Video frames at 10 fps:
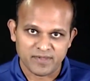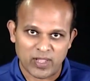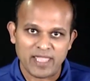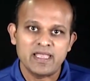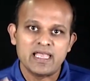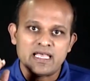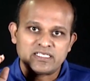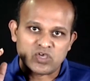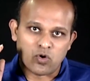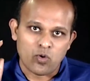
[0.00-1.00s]
Okay,
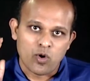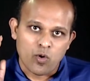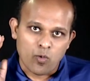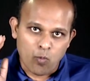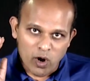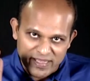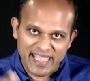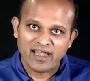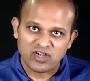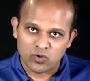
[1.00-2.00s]
so what we
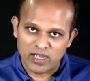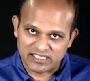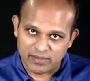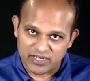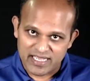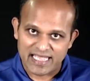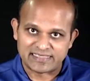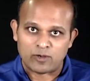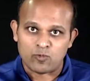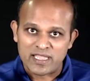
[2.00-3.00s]
can do in summary is
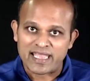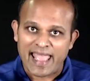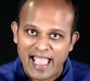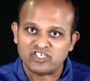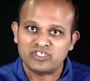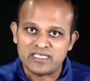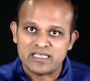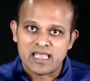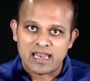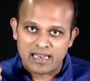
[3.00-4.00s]
that we can actually
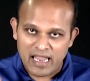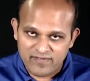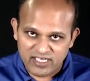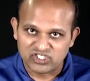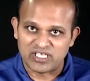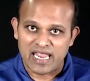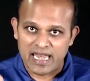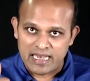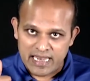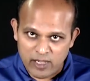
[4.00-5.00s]
leverage the
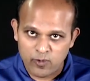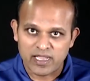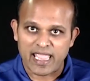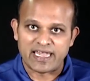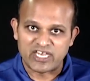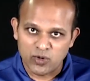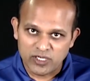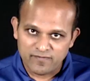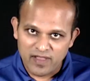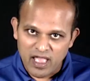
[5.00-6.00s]
network
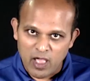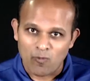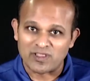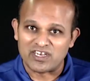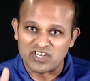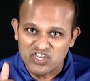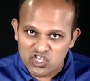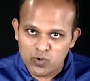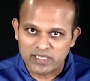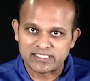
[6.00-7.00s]
intuitive with the
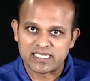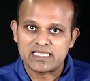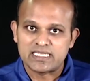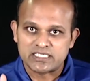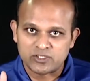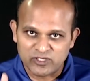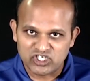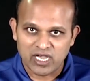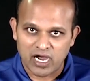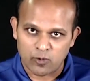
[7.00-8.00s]
newest
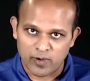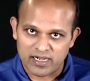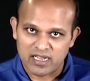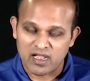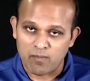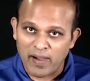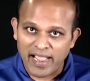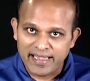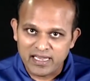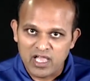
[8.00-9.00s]
switching hardware
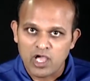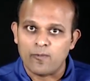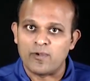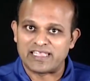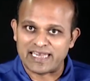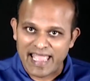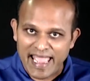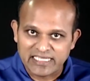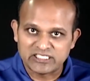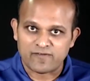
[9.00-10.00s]
combined with
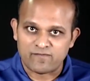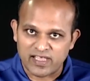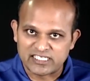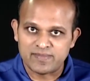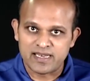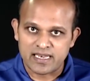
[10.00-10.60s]
enhanced flexible